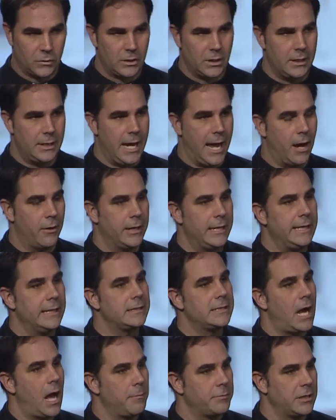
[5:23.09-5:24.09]
Now, he
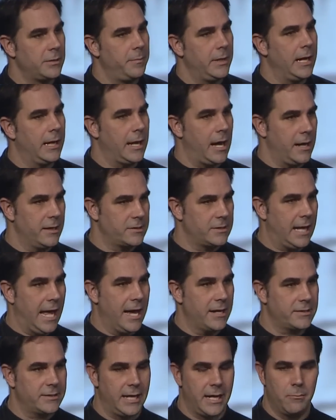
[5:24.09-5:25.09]
adopted me. I got his
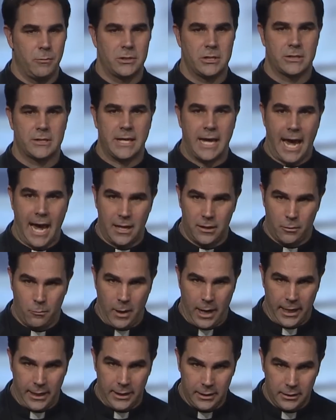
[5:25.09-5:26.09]
last name, which is
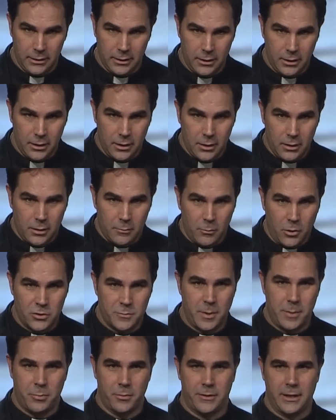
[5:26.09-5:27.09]
Calloway. Most
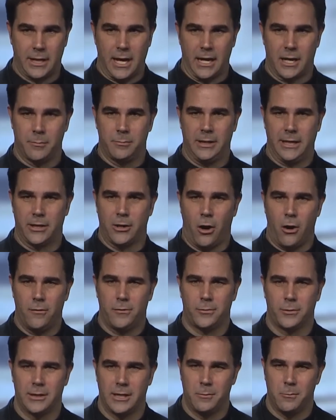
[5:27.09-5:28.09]
people think I can play
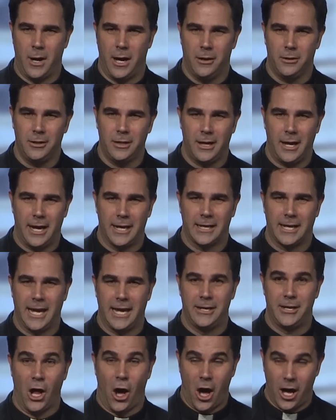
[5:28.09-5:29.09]
golf really well. I
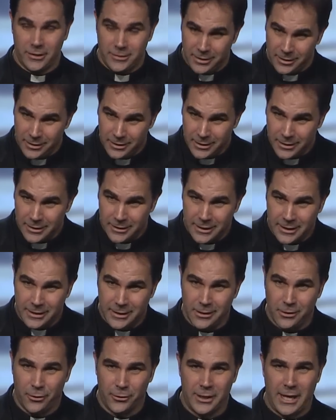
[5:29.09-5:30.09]
cannot.
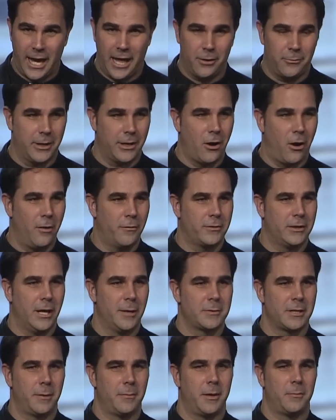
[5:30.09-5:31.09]
Callaway golf
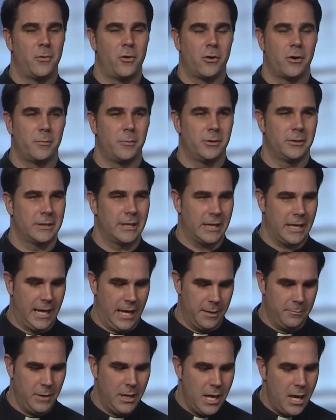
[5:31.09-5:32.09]
clubs, I'm horrible at the
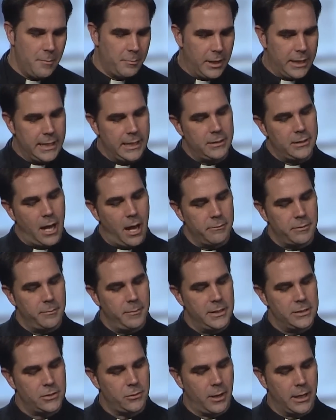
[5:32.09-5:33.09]
game. But he adopted
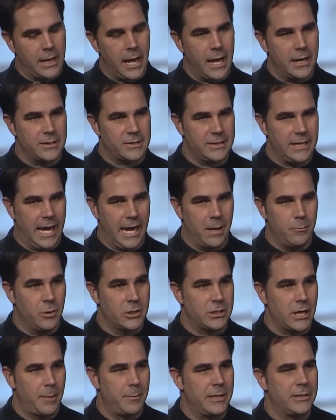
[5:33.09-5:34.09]
me, so I got his name,
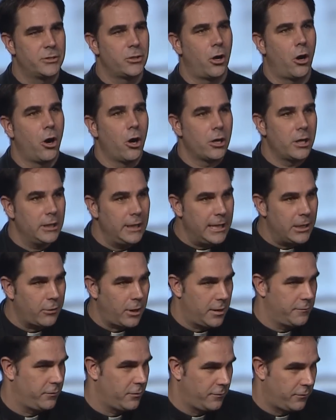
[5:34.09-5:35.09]
which I'm eternally
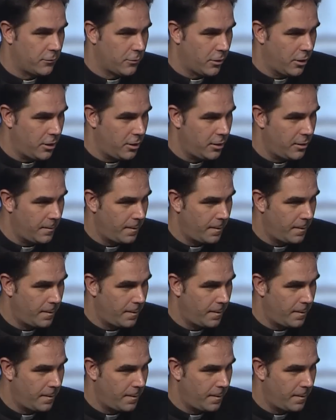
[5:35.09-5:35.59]
grateful for,